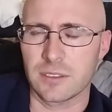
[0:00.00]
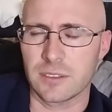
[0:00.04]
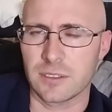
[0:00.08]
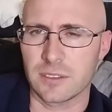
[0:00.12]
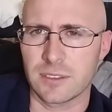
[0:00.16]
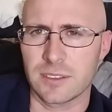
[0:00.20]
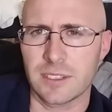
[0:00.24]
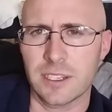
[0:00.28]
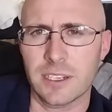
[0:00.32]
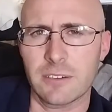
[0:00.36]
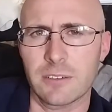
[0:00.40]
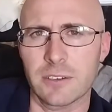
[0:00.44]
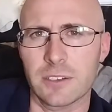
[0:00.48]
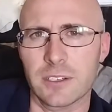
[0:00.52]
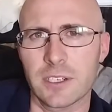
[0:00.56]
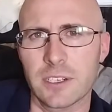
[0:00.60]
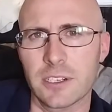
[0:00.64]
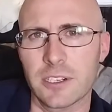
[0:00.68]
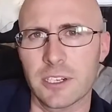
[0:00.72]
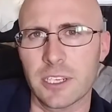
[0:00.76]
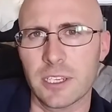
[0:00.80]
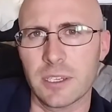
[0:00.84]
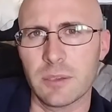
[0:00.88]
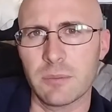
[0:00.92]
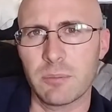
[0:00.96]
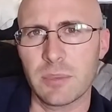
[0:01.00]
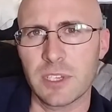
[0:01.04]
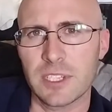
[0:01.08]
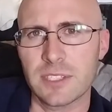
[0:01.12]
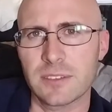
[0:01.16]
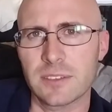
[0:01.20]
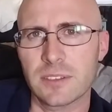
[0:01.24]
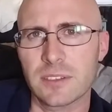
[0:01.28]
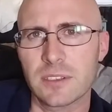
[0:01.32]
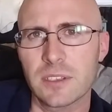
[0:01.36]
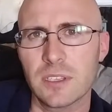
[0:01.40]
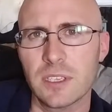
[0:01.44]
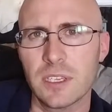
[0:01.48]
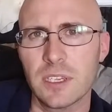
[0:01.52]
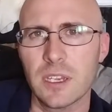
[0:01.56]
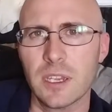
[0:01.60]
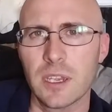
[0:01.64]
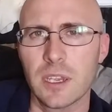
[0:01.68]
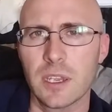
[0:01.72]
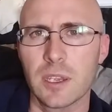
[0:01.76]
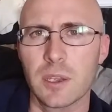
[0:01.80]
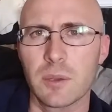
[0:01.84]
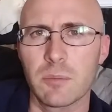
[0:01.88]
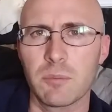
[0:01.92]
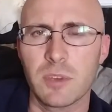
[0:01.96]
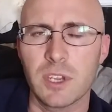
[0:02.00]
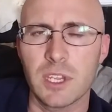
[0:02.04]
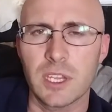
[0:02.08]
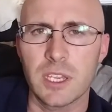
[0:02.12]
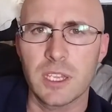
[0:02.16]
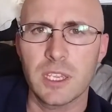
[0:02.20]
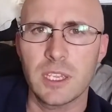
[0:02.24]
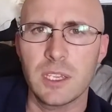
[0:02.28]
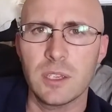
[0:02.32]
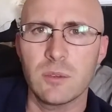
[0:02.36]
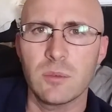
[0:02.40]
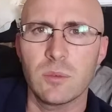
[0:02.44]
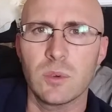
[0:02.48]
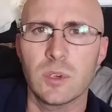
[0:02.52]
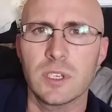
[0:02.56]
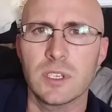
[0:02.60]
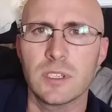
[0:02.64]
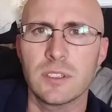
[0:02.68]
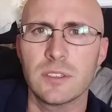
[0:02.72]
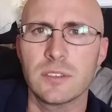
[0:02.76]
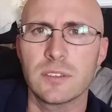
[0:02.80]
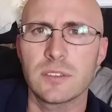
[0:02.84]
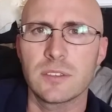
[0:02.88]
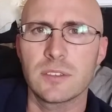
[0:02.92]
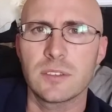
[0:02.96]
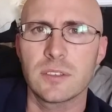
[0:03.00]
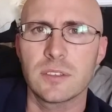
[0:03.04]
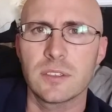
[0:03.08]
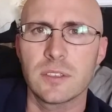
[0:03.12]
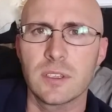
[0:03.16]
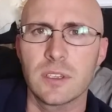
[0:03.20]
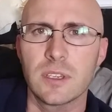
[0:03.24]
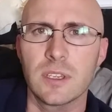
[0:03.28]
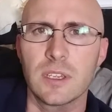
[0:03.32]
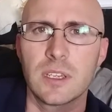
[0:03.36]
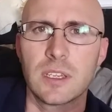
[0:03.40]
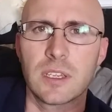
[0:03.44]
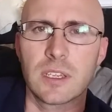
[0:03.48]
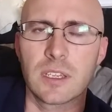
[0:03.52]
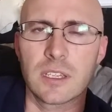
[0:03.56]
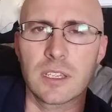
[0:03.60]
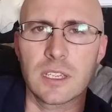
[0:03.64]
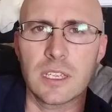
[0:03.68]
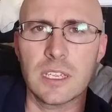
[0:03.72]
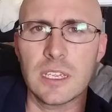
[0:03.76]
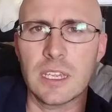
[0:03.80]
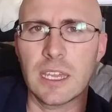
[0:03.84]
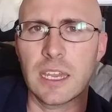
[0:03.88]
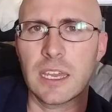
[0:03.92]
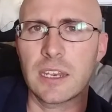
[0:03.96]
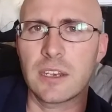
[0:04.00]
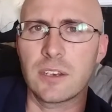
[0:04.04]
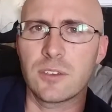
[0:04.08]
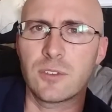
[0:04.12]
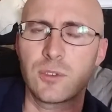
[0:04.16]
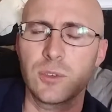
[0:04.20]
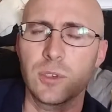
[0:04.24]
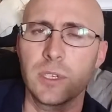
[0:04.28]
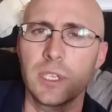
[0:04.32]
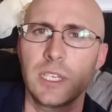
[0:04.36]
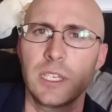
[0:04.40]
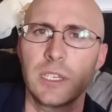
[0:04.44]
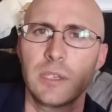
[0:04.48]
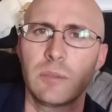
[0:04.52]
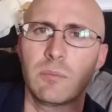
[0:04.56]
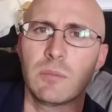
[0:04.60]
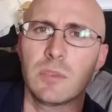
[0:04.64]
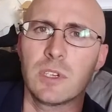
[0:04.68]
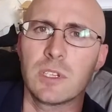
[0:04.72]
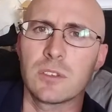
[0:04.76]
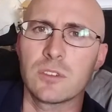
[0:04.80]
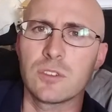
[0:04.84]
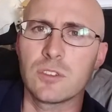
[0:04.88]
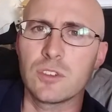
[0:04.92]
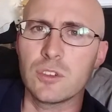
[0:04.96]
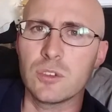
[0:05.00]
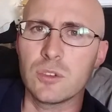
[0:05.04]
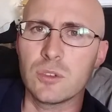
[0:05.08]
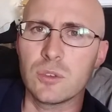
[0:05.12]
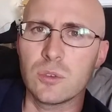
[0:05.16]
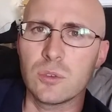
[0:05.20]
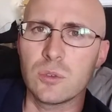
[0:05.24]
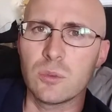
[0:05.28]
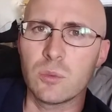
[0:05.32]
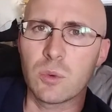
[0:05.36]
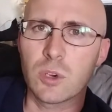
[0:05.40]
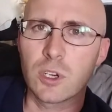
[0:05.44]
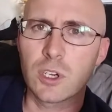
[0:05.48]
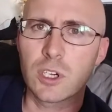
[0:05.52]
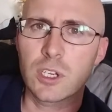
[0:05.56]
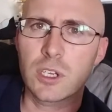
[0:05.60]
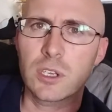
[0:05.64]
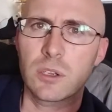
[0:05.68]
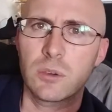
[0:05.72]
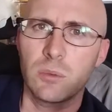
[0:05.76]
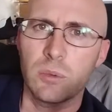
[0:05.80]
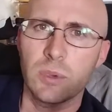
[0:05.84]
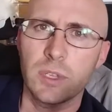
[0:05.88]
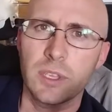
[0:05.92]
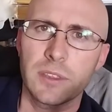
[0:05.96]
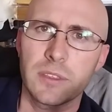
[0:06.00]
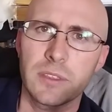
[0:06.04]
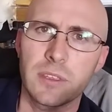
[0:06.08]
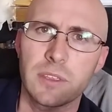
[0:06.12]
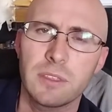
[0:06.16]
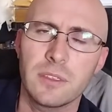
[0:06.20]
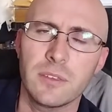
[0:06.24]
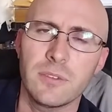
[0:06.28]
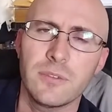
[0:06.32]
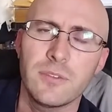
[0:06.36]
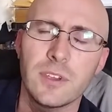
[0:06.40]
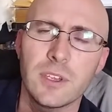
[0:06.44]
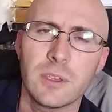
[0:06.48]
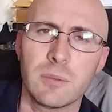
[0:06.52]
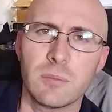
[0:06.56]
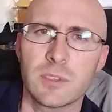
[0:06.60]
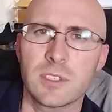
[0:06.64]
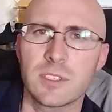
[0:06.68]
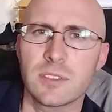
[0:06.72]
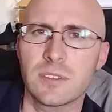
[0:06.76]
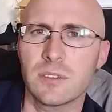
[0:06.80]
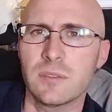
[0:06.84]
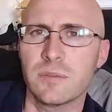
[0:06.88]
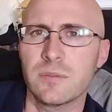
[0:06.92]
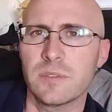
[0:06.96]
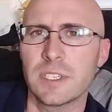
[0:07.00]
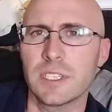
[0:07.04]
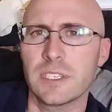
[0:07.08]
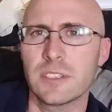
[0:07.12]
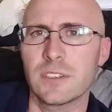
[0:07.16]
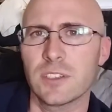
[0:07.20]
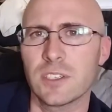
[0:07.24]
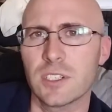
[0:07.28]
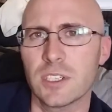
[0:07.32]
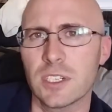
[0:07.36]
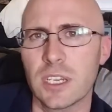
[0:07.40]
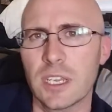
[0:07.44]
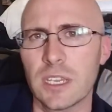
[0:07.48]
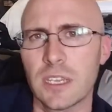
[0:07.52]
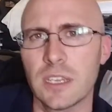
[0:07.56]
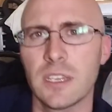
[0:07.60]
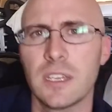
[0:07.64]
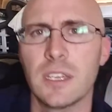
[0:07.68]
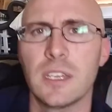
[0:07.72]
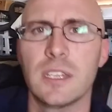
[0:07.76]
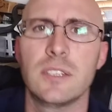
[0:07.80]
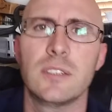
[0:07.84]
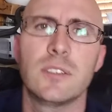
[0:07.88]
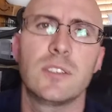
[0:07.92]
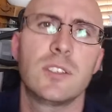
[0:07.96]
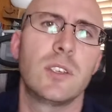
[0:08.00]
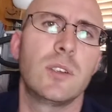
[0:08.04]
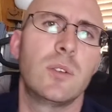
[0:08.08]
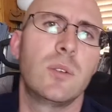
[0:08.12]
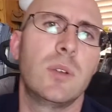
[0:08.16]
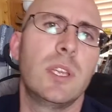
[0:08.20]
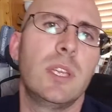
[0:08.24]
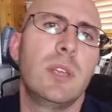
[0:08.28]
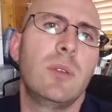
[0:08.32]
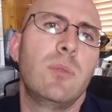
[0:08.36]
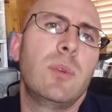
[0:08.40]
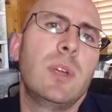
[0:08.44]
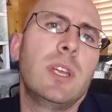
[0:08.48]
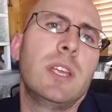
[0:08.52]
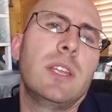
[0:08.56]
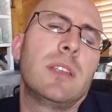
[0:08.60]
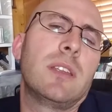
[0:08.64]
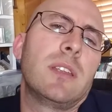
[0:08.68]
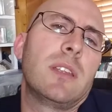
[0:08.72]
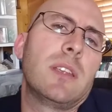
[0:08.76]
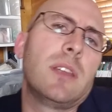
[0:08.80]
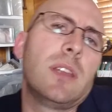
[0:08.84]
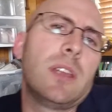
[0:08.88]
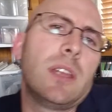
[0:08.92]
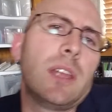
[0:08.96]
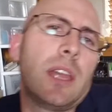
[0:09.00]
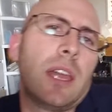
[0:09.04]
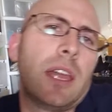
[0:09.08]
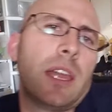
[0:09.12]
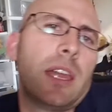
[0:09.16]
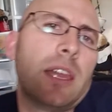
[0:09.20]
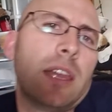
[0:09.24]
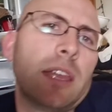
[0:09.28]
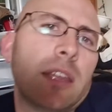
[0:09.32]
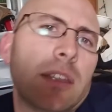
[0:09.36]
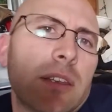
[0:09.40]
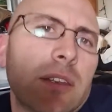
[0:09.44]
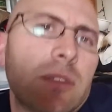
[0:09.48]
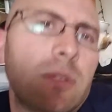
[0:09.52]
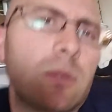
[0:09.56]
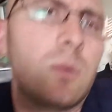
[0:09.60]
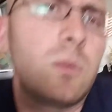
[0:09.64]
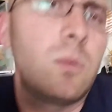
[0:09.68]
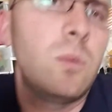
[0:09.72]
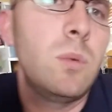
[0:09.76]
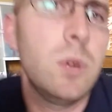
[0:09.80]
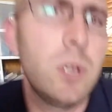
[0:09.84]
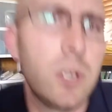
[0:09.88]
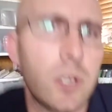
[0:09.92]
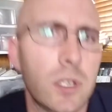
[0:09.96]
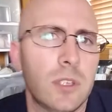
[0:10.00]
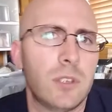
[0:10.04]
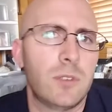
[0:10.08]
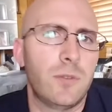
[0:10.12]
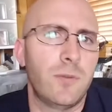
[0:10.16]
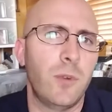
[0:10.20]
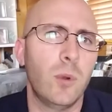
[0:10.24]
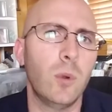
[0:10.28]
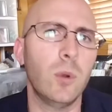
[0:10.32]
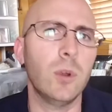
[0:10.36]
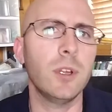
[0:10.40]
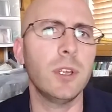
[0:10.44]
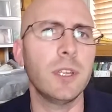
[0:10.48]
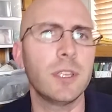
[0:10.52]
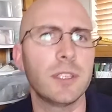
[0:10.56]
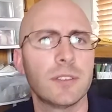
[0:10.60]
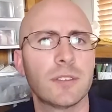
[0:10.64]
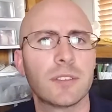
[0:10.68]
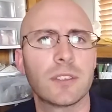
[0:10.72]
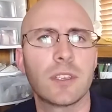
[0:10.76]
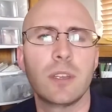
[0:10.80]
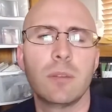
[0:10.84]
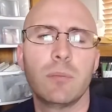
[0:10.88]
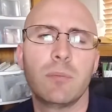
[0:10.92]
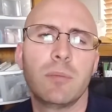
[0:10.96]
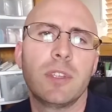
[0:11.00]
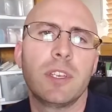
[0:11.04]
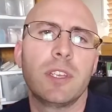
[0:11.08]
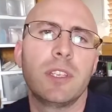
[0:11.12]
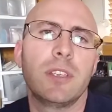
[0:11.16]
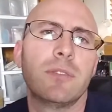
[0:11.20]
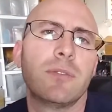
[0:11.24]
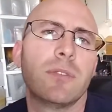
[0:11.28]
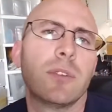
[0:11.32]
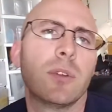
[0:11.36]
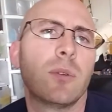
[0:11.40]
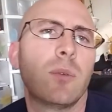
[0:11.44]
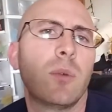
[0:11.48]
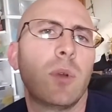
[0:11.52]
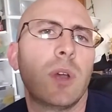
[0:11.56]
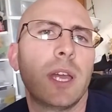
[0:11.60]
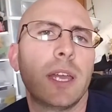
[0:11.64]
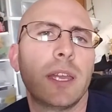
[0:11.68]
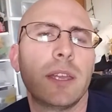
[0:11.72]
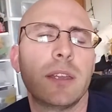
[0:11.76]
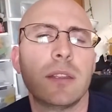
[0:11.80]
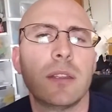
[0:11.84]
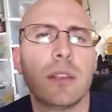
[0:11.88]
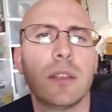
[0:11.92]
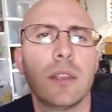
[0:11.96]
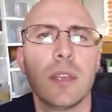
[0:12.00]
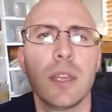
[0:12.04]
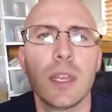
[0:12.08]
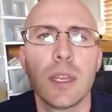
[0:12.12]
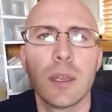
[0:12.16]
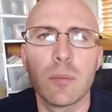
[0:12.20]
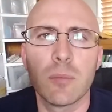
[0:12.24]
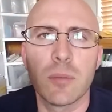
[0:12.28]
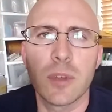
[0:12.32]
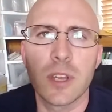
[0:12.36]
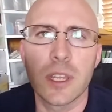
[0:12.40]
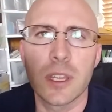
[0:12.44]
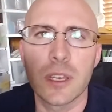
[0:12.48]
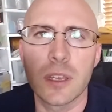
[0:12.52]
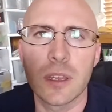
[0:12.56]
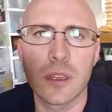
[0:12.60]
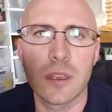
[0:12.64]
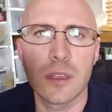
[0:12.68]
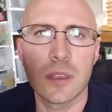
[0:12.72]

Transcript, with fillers: secretary, basically, but he had a dream to work with the famous inventor, and so he went and worked for his company for a while, but